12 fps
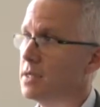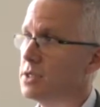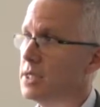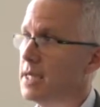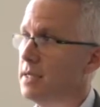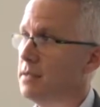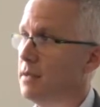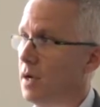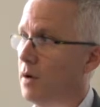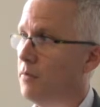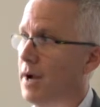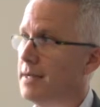a gene,
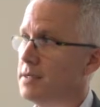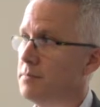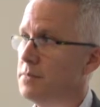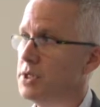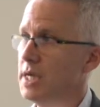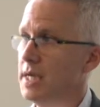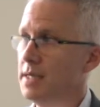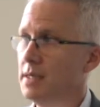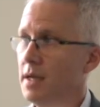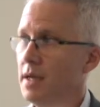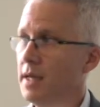a random gene,